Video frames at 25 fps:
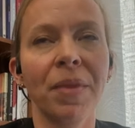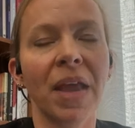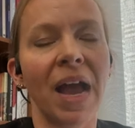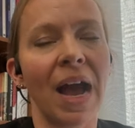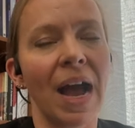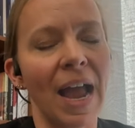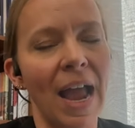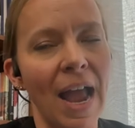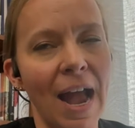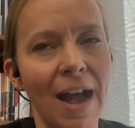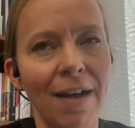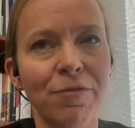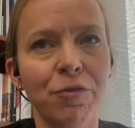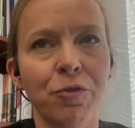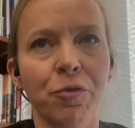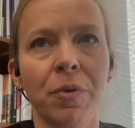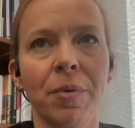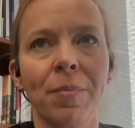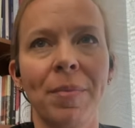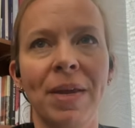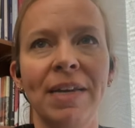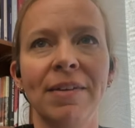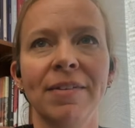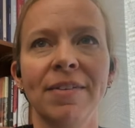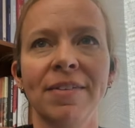I have to
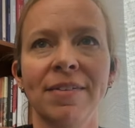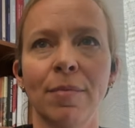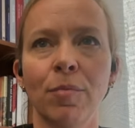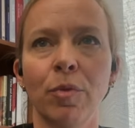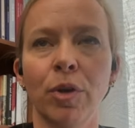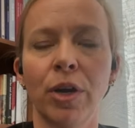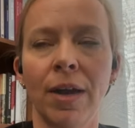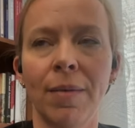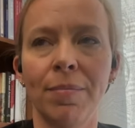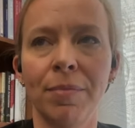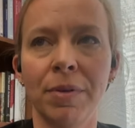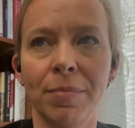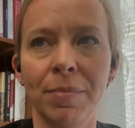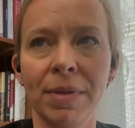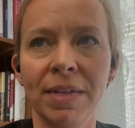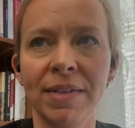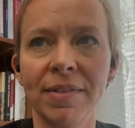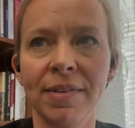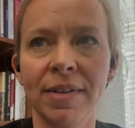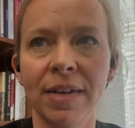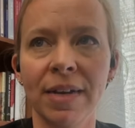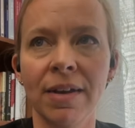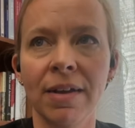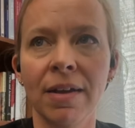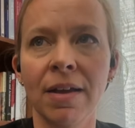remain somewhat
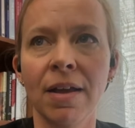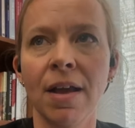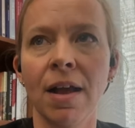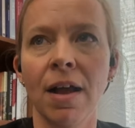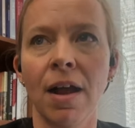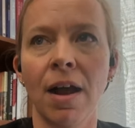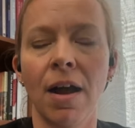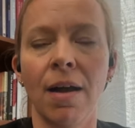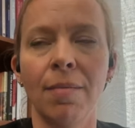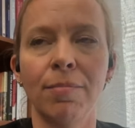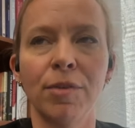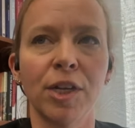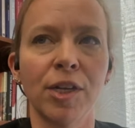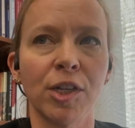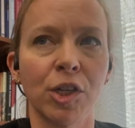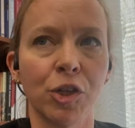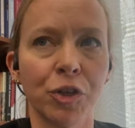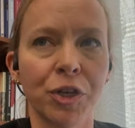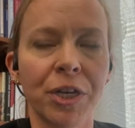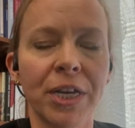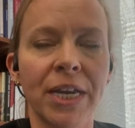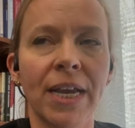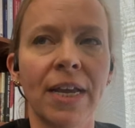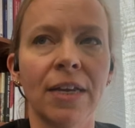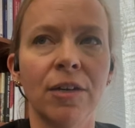optimistic. Um, just
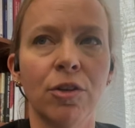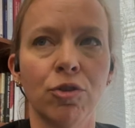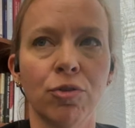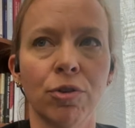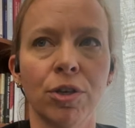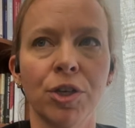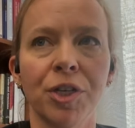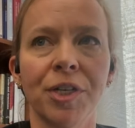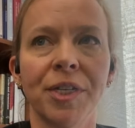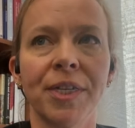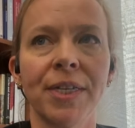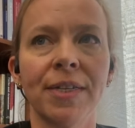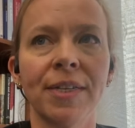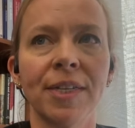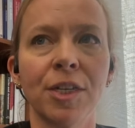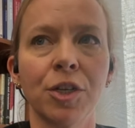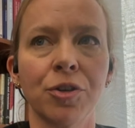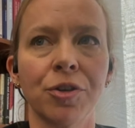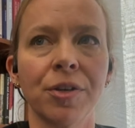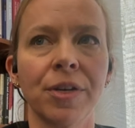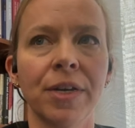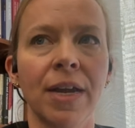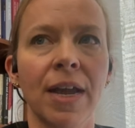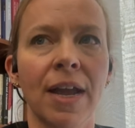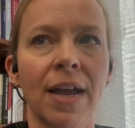looking at Georgia's
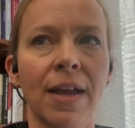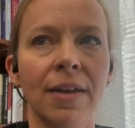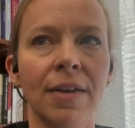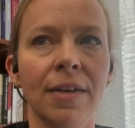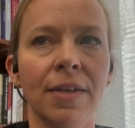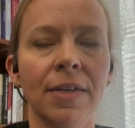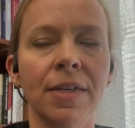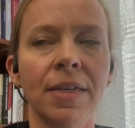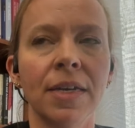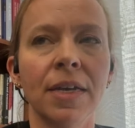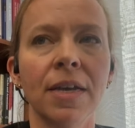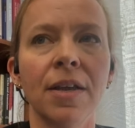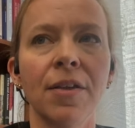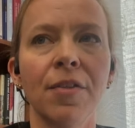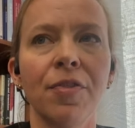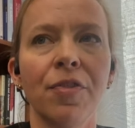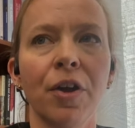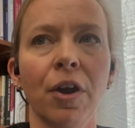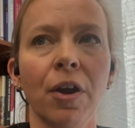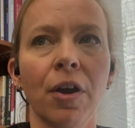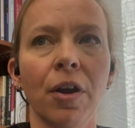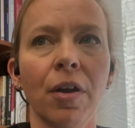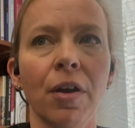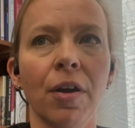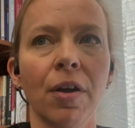history and
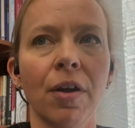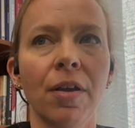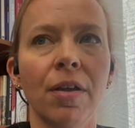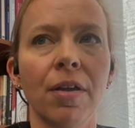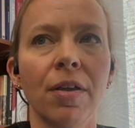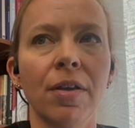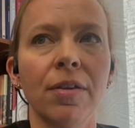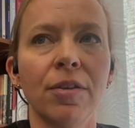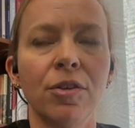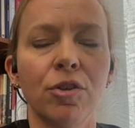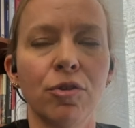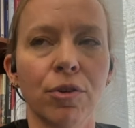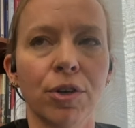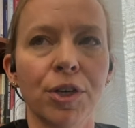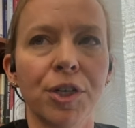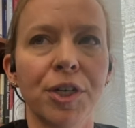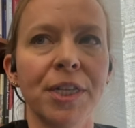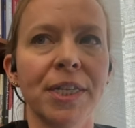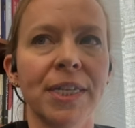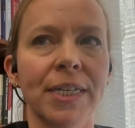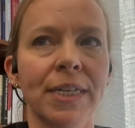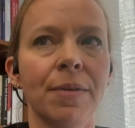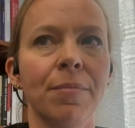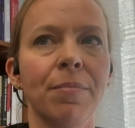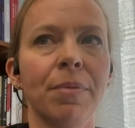their
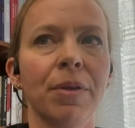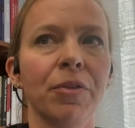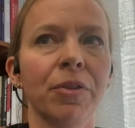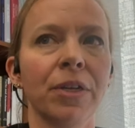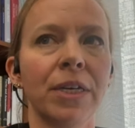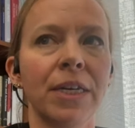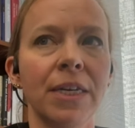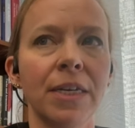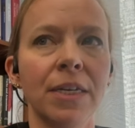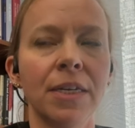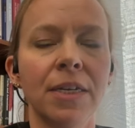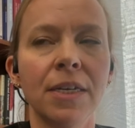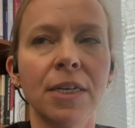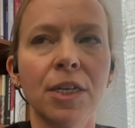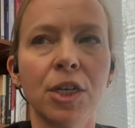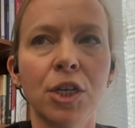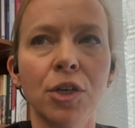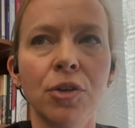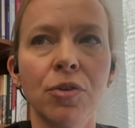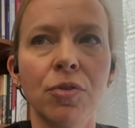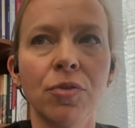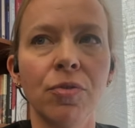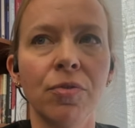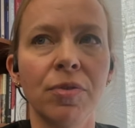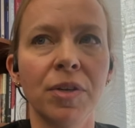Georgians' inability
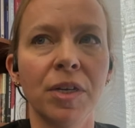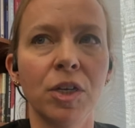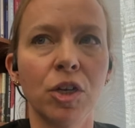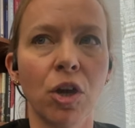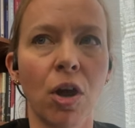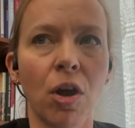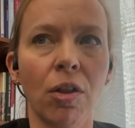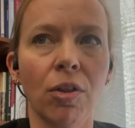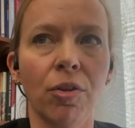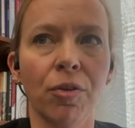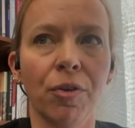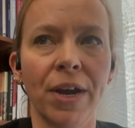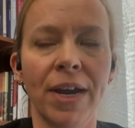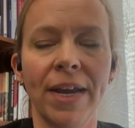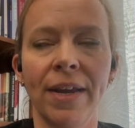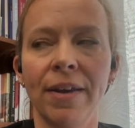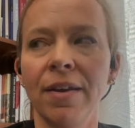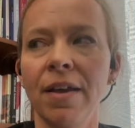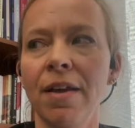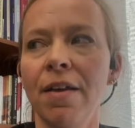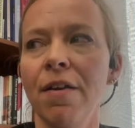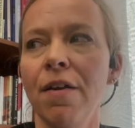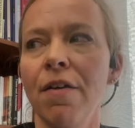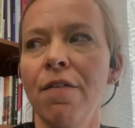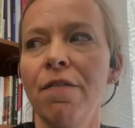to tolerate
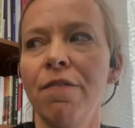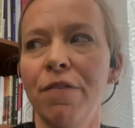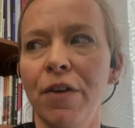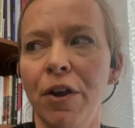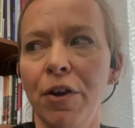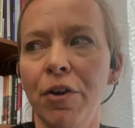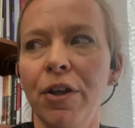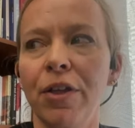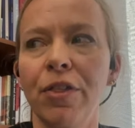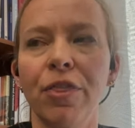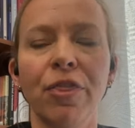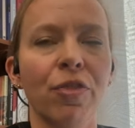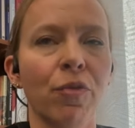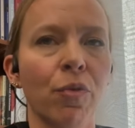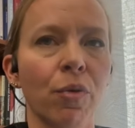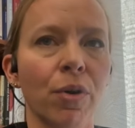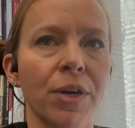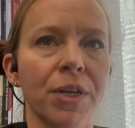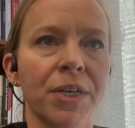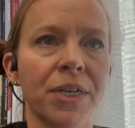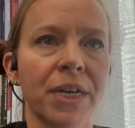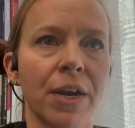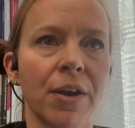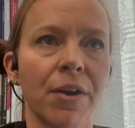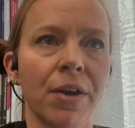very
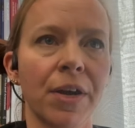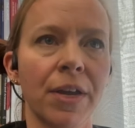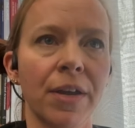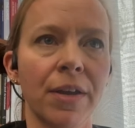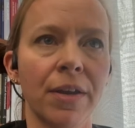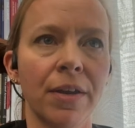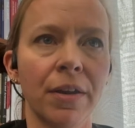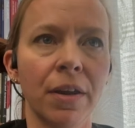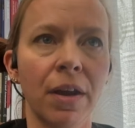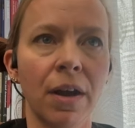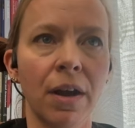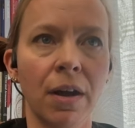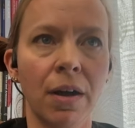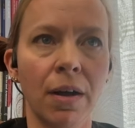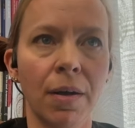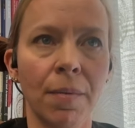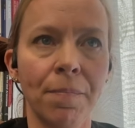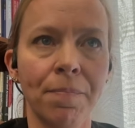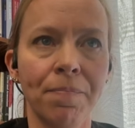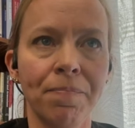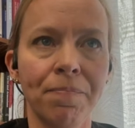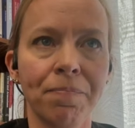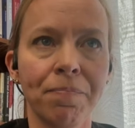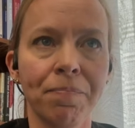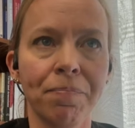authoritarian
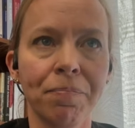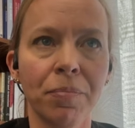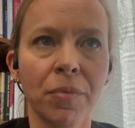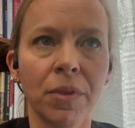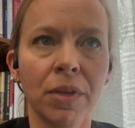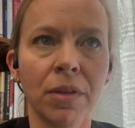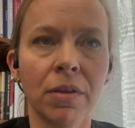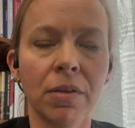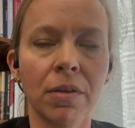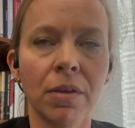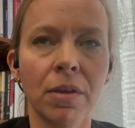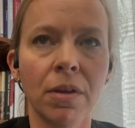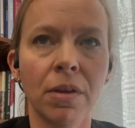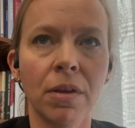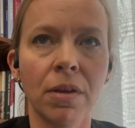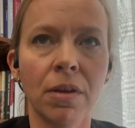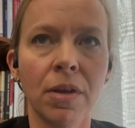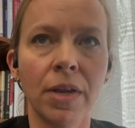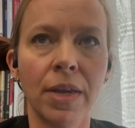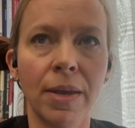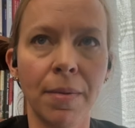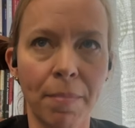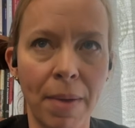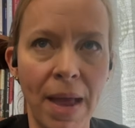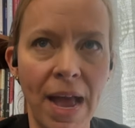um,
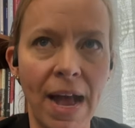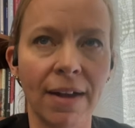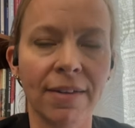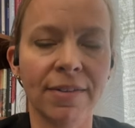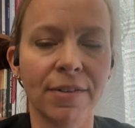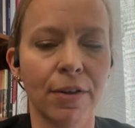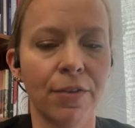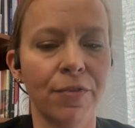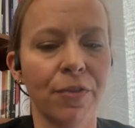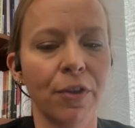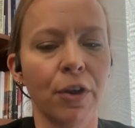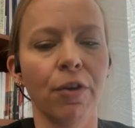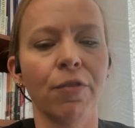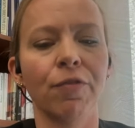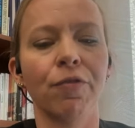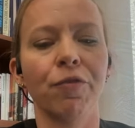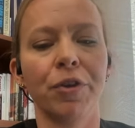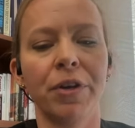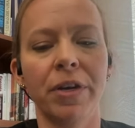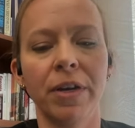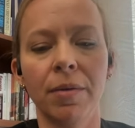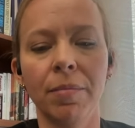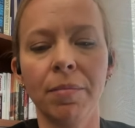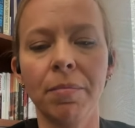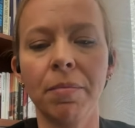impacts on their
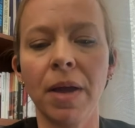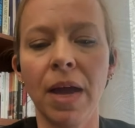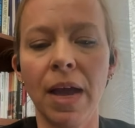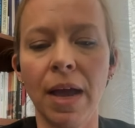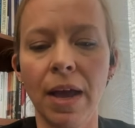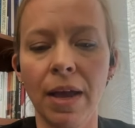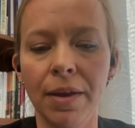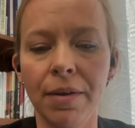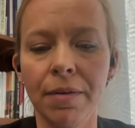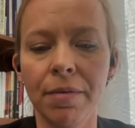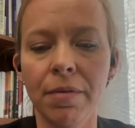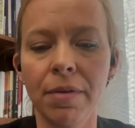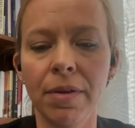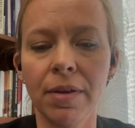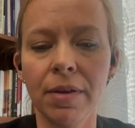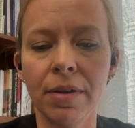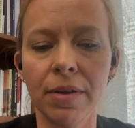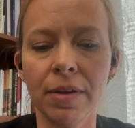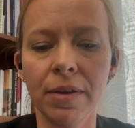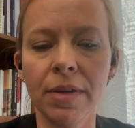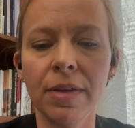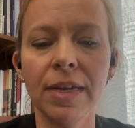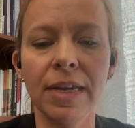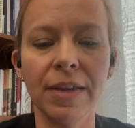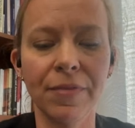freedom and
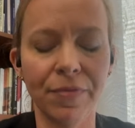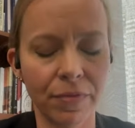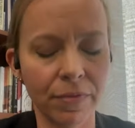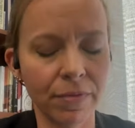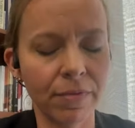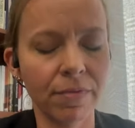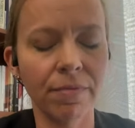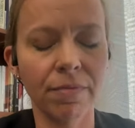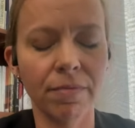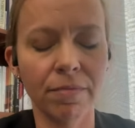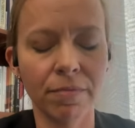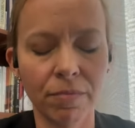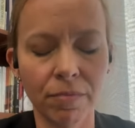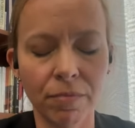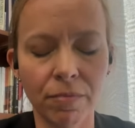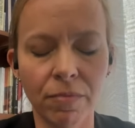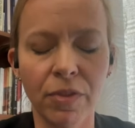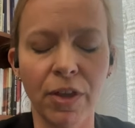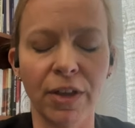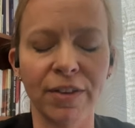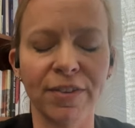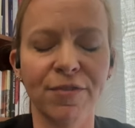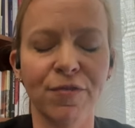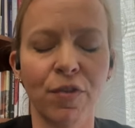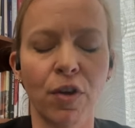in
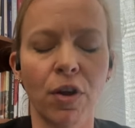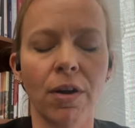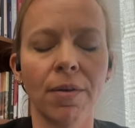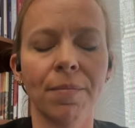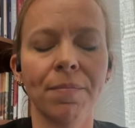thus far.